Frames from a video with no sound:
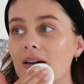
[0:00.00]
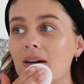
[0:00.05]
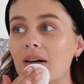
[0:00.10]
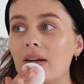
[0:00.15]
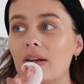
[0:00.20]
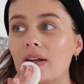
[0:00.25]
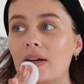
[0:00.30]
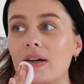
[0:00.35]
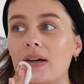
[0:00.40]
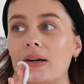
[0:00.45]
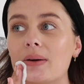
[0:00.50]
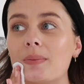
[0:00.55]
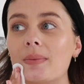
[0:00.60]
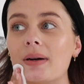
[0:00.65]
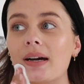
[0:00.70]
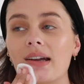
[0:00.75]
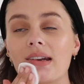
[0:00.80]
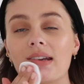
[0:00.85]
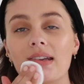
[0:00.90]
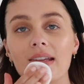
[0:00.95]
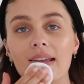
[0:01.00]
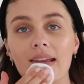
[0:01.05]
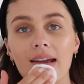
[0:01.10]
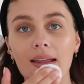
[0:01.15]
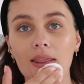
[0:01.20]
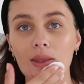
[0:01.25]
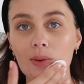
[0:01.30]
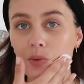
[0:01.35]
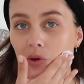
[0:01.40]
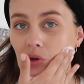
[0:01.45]
on a cotton pad to
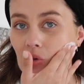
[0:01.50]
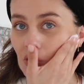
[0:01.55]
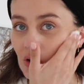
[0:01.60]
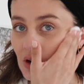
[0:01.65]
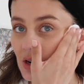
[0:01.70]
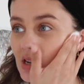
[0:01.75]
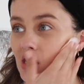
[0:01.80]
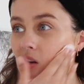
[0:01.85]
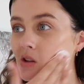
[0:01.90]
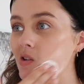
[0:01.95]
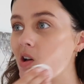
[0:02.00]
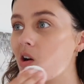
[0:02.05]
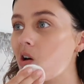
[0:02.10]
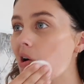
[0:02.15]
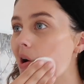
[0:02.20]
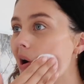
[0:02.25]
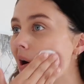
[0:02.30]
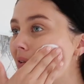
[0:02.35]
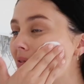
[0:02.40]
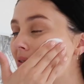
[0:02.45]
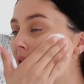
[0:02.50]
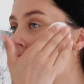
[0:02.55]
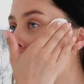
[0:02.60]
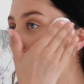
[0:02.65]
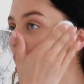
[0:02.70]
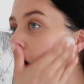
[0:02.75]
get the majority of it off